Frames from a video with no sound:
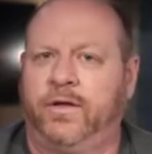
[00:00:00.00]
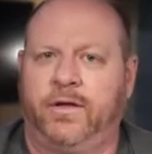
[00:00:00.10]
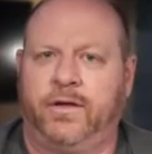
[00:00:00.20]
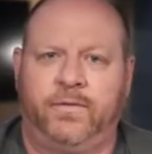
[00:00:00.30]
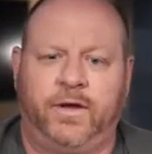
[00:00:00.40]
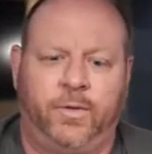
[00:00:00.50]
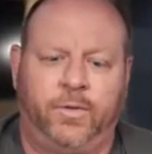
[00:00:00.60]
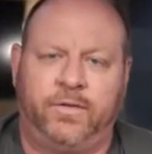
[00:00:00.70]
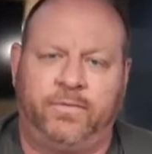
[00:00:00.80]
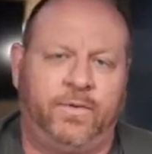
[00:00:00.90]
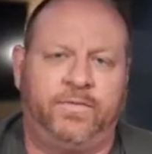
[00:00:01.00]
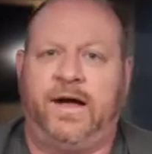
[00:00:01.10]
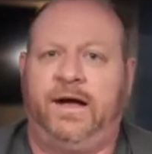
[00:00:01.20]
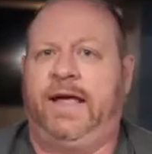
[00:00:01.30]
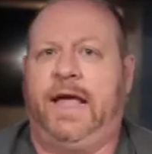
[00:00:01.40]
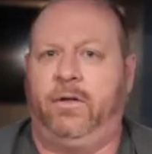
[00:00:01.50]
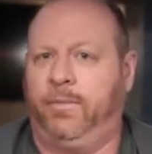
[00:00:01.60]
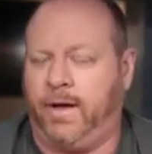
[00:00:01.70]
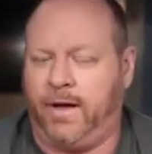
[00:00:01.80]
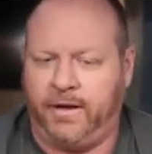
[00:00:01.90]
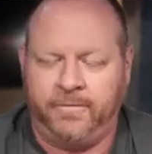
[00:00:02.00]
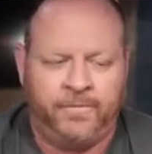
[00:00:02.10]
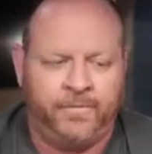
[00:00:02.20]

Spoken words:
a 5-gallon pot,